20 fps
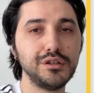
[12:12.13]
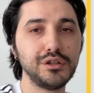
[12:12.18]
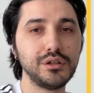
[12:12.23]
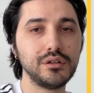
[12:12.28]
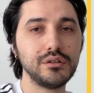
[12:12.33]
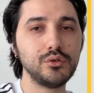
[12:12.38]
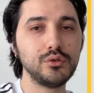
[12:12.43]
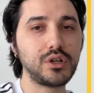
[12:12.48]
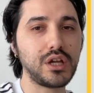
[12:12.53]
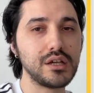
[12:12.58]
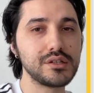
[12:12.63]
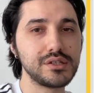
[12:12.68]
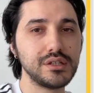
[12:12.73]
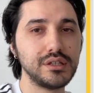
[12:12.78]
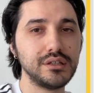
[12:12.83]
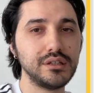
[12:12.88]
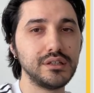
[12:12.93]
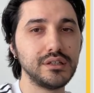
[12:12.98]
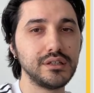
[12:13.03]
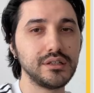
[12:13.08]
you can see
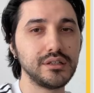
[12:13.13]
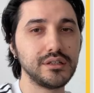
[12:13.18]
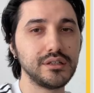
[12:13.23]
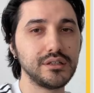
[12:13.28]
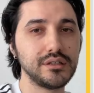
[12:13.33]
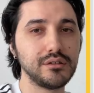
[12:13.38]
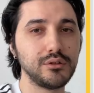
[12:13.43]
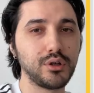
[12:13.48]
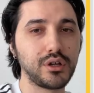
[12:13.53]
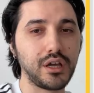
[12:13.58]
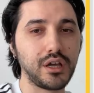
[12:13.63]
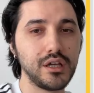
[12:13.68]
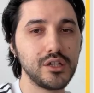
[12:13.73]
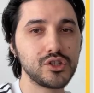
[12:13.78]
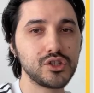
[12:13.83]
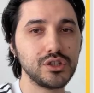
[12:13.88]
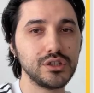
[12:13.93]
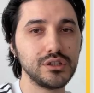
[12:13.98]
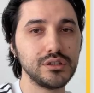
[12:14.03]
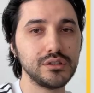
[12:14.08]
the
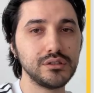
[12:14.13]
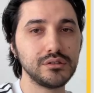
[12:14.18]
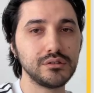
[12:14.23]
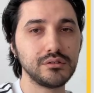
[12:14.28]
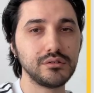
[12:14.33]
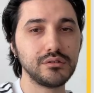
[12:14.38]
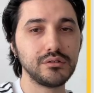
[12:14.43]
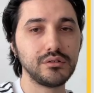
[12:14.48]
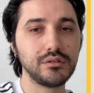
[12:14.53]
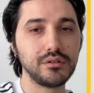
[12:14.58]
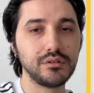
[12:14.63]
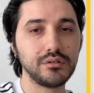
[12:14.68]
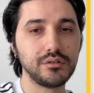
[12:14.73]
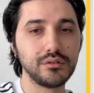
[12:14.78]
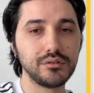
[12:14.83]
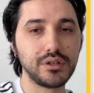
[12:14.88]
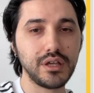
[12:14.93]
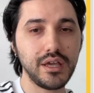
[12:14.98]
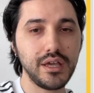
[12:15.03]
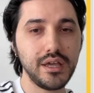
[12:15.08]
location,
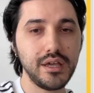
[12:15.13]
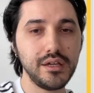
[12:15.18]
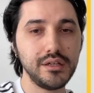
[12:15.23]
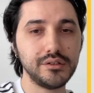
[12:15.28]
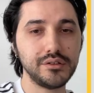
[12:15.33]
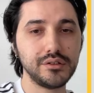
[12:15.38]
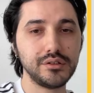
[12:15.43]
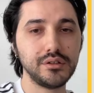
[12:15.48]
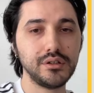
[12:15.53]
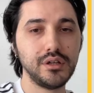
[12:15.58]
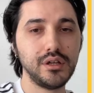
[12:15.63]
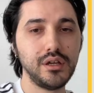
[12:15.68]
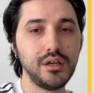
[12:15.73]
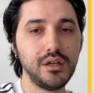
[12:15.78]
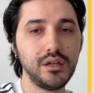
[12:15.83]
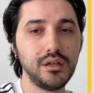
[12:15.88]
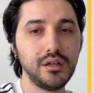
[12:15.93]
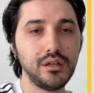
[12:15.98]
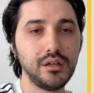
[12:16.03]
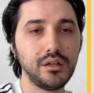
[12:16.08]
date,
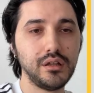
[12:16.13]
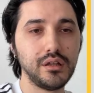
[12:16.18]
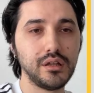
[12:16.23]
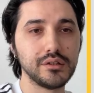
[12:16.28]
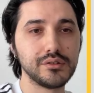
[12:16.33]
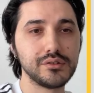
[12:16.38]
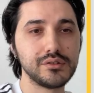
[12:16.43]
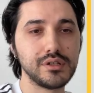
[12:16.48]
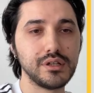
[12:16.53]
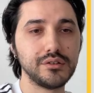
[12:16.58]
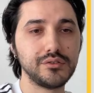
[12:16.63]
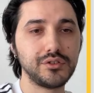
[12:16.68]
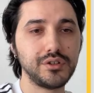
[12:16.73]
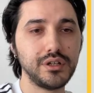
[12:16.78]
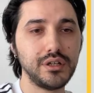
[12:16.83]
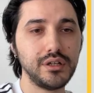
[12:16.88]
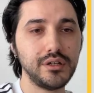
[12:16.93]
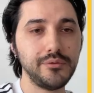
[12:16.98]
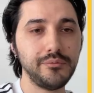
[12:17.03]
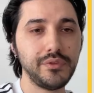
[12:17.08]

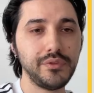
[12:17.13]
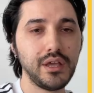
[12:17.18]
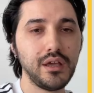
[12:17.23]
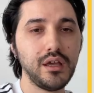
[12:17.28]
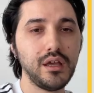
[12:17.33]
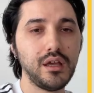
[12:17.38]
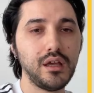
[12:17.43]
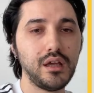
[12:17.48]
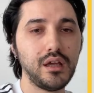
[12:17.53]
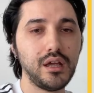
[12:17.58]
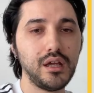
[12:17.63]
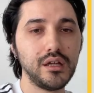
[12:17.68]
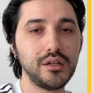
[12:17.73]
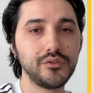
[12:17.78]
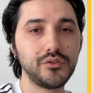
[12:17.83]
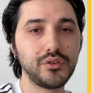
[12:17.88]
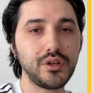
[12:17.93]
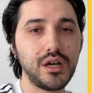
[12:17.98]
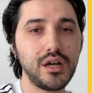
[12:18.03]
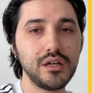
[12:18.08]
etc.
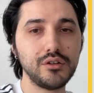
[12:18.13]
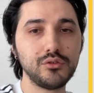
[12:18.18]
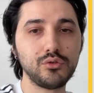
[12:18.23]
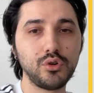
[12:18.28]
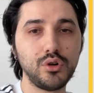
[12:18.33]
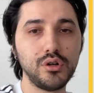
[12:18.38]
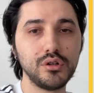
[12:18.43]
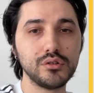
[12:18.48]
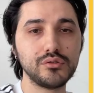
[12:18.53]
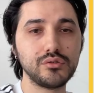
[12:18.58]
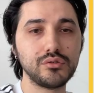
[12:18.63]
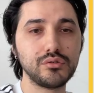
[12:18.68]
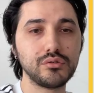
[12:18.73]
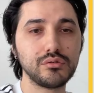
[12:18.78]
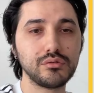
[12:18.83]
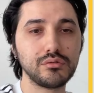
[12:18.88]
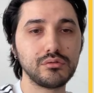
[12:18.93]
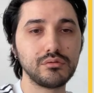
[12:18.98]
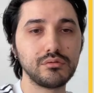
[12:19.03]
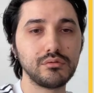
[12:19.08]
And I wrote
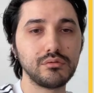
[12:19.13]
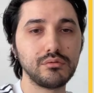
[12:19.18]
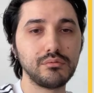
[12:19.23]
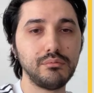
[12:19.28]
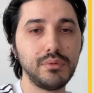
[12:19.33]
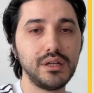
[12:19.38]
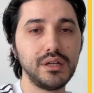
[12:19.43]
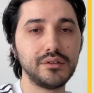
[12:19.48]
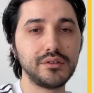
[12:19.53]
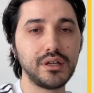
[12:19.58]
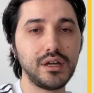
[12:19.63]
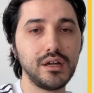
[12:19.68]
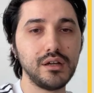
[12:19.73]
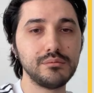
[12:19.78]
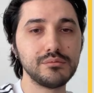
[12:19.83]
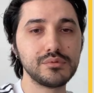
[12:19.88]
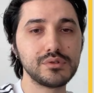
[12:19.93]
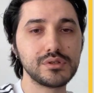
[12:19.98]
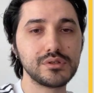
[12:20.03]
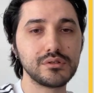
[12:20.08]
many
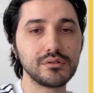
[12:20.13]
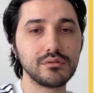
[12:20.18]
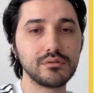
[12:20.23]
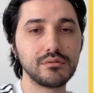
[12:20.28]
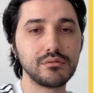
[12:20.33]
times,